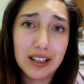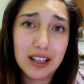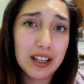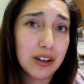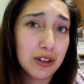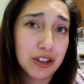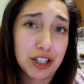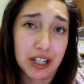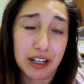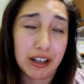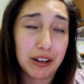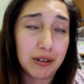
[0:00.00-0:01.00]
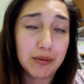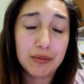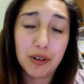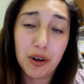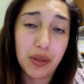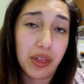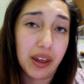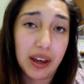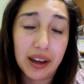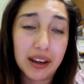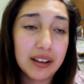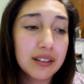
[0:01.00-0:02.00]
He or she or
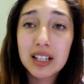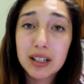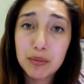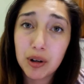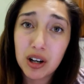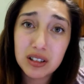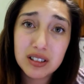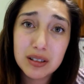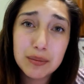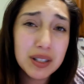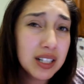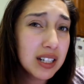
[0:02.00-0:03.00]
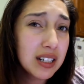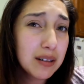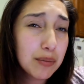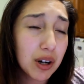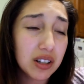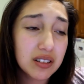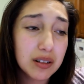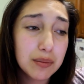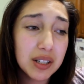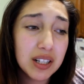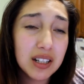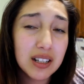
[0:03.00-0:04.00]
they. Proximity?
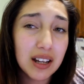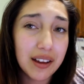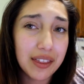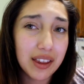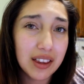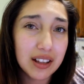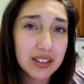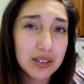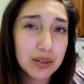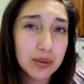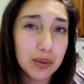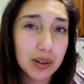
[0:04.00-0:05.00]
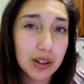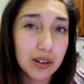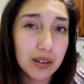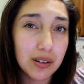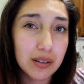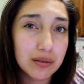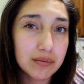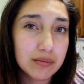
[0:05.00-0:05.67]
Proximity? I think that's what their